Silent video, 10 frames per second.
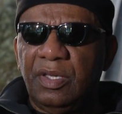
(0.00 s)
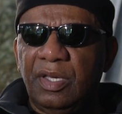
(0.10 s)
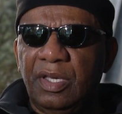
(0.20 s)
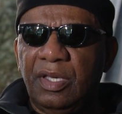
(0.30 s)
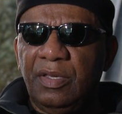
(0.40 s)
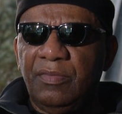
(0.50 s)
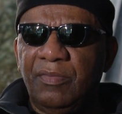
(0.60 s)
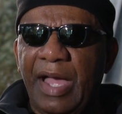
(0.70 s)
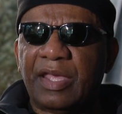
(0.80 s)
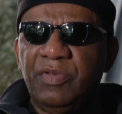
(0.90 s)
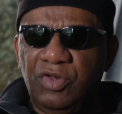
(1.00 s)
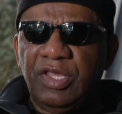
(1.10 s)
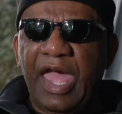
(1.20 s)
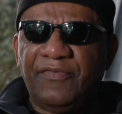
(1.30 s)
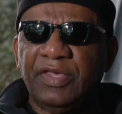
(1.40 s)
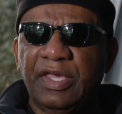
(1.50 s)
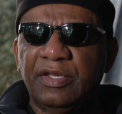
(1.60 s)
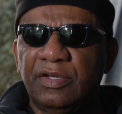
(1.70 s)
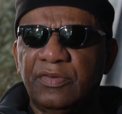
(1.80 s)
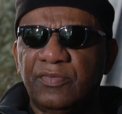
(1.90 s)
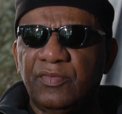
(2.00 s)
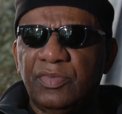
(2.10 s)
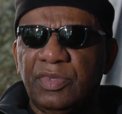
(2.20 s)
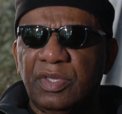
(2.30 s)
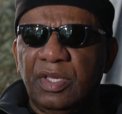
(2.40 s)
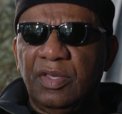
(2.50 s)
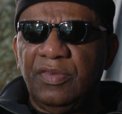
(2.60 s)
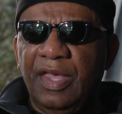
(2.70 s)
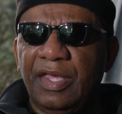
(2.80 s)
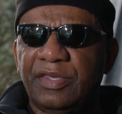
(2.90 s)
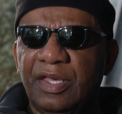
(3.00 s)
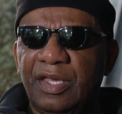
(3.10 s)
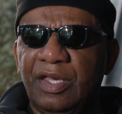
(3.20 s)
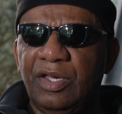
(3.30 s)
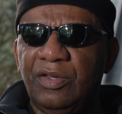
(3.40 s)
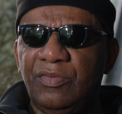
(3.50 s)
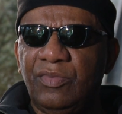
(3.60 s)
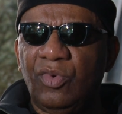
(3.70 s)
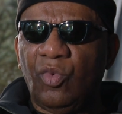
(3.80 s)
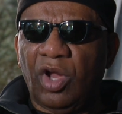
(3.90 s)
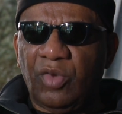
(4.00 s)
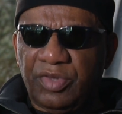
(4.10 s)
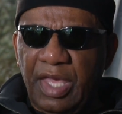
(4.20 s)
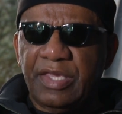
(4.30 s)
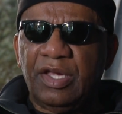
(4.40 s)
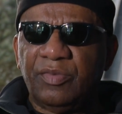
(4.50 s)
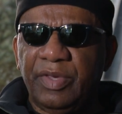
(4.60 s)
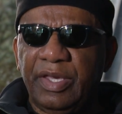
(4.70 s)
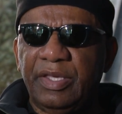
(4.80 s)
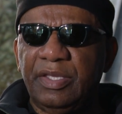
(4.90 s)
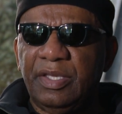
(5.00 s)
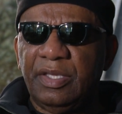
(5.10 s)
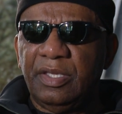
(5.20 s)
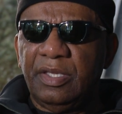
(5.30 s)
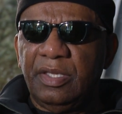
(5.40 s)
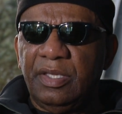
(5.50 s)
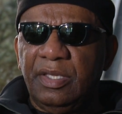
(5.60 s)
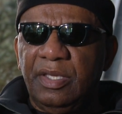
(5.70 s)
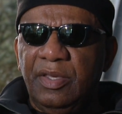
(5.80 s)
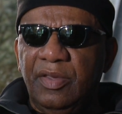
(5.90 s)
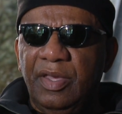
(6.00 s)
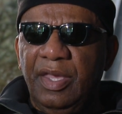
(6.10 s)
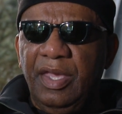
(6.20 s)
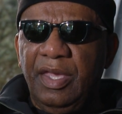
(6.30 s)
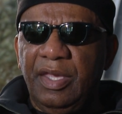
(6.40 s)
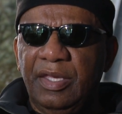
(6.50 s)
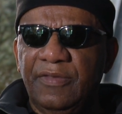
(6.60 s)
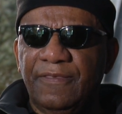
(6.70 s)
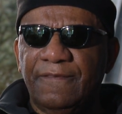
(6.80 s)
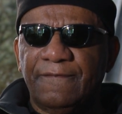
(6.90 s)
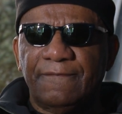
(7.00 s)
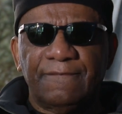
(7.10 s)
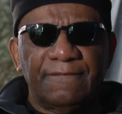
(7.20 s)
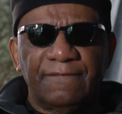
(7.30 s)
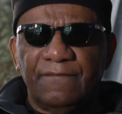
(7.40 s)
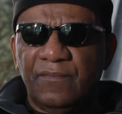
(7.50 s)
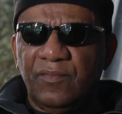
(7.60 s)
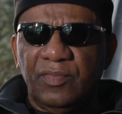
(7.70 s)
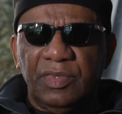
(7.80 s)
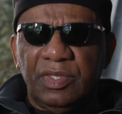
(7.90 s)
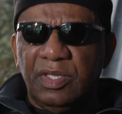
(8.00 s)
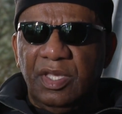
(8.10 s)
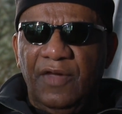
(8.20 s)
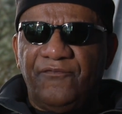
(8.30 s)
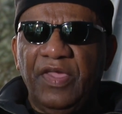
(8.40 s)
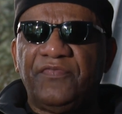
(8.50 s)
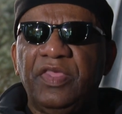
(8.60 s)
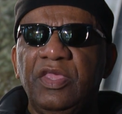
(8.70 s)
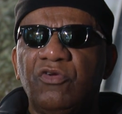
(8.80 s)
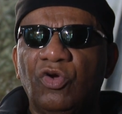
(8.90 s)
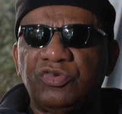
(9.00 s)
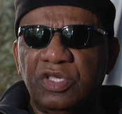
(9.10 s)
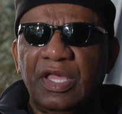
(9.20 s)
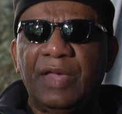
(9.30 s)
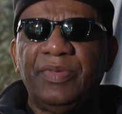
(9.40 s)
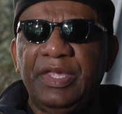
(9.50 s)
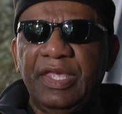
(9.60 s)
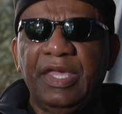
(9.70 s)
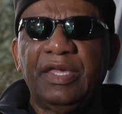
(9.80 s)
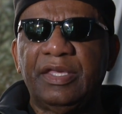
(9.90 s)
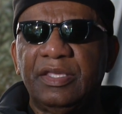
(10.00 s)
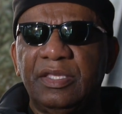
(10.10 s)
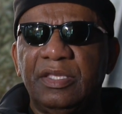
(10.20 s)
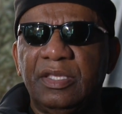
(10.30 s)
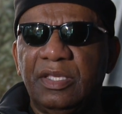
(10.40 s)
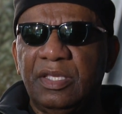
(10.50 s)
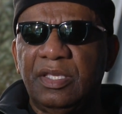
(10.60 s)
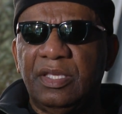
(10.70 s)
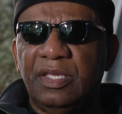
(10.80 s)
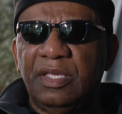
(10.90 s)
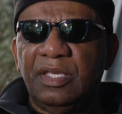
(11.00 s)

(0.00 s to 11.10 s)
uh, my community navigator that uh, working with that young man. And a 15 year old should not be dead. Tyrone Terrell